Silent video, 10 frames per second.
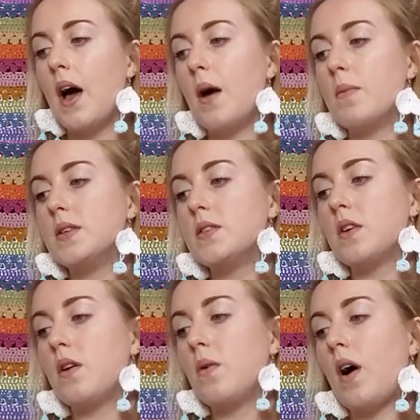Um,
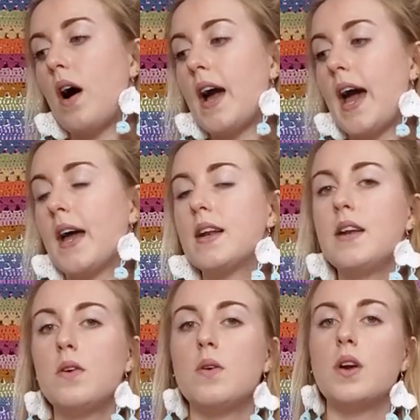so I had a
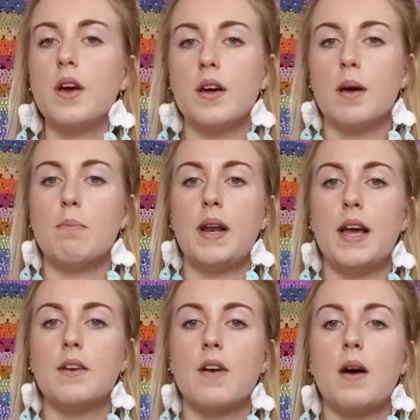little look and
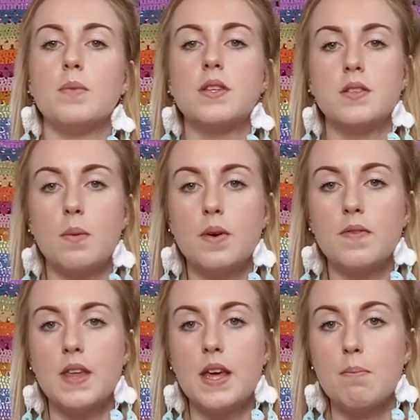played around with some
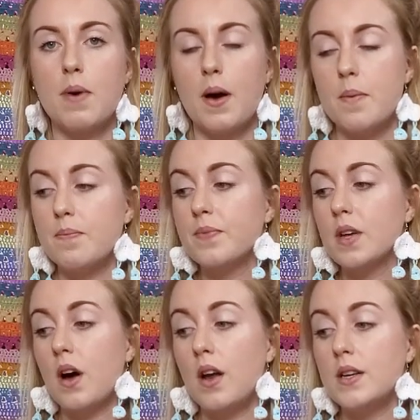of the um,
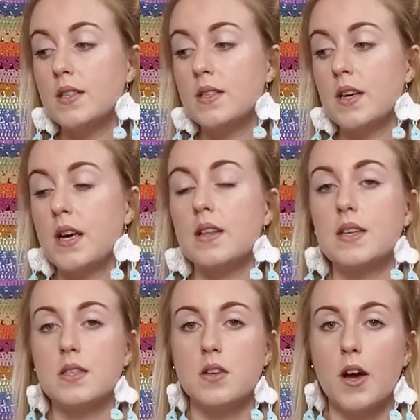colours
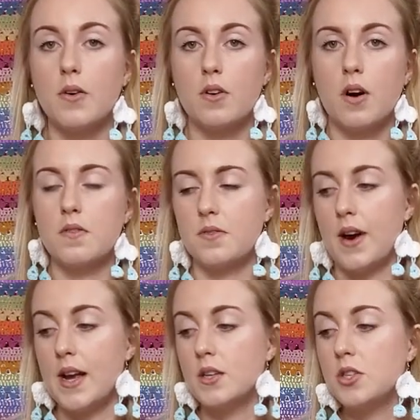in the Stylecraft
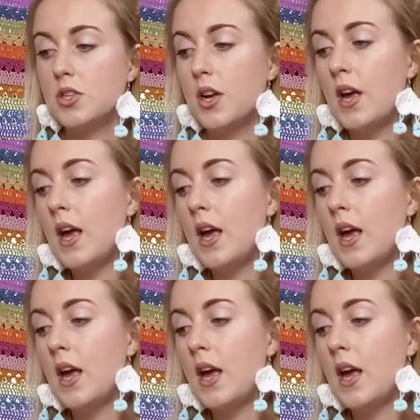range